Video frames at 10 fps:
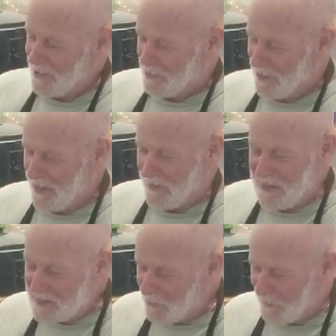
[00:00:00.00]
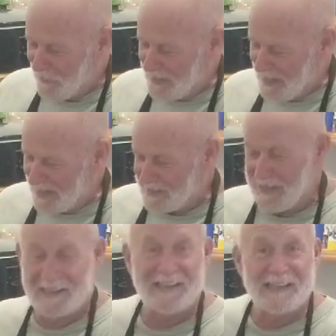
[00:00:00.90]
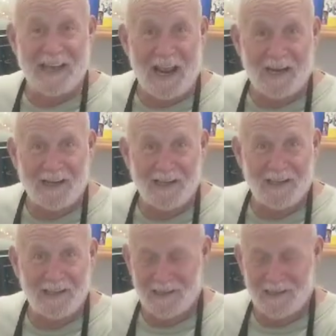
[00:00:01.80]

So now these are fantastic as a snack.